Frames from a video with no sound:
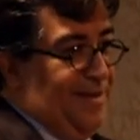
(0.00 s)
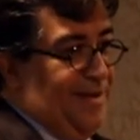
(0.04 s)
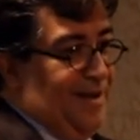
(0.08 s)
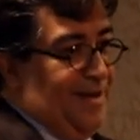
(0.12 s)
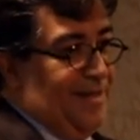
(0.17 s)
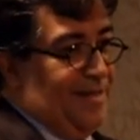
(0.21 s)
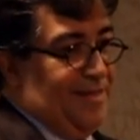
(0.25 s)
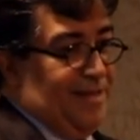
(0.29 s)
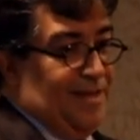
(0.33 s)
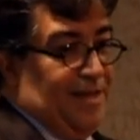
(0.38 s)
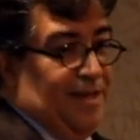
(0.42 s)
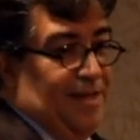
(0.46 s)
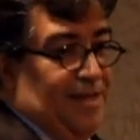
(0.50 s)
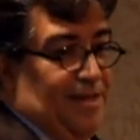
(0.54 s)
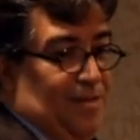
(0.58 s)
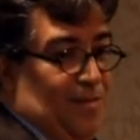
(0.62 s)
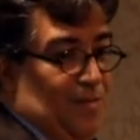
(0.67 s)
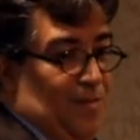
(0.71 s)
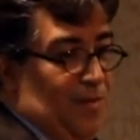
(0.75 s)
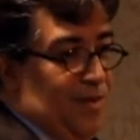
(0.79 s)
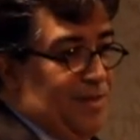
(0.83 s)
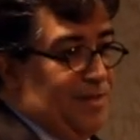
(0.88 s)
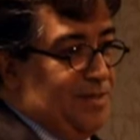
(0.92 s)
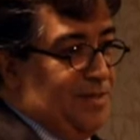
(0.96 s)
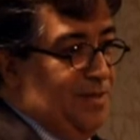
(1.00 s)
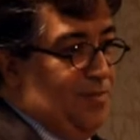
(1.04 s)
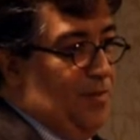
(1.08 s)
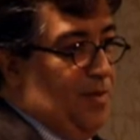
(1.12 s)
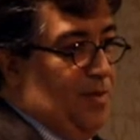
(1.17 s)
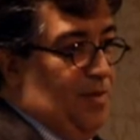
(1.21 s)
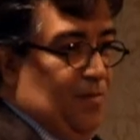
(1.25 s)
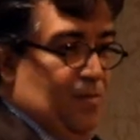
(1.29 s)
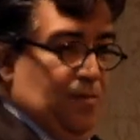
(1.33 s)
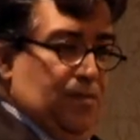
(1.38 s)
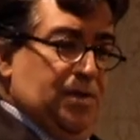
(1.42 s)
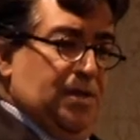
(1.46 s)
And then we
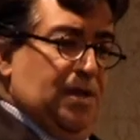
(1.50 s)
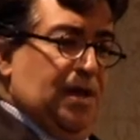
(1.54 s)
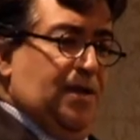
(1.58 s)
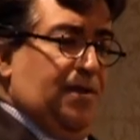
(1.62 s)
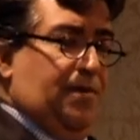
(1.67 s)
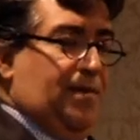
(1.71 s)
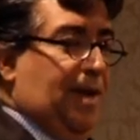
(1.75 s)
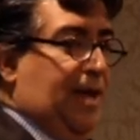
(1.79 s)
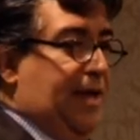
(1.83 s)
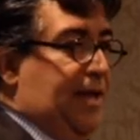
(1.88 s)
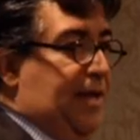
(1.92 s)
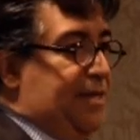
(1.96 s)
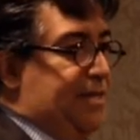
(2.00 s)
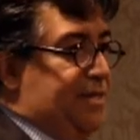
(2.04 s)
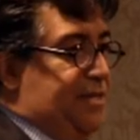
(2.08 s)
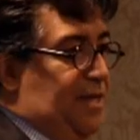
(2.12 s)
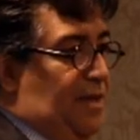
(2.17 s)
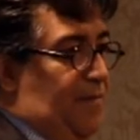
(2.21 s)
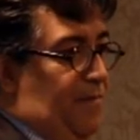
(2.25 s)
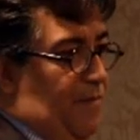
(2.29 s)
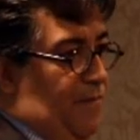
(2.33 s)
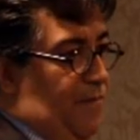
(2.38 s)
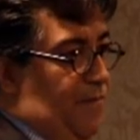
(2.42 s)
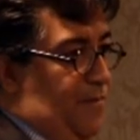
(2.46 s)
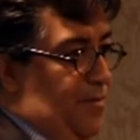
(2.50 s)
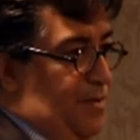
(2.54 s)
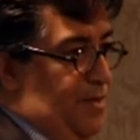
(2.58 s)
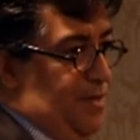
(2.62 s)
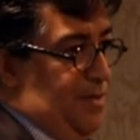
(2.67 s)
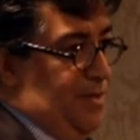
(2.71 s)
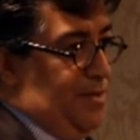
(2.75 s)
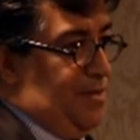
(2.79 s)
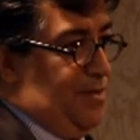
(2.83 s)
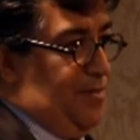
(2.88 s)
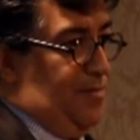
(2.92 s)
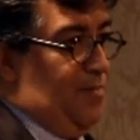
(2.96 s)
have like a semaphore
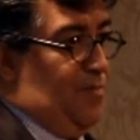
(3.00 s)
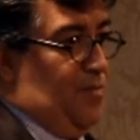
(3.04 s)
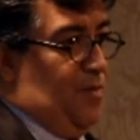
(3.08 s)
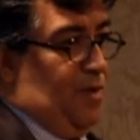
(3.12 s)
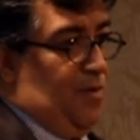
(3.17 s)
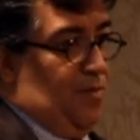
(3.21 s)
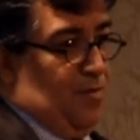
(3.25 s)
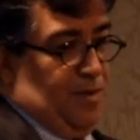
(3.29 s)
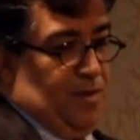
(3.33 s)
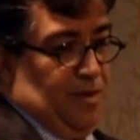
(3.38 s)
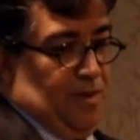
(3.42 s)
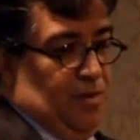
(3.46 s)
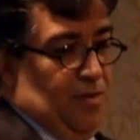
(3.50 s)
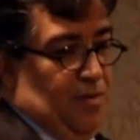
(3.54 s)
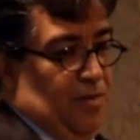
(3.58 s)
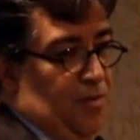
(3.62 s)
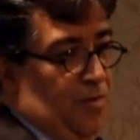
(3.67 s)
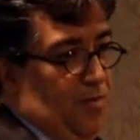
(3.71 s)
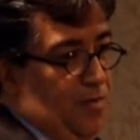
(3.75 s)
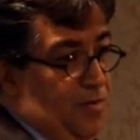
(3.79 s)
system where we go,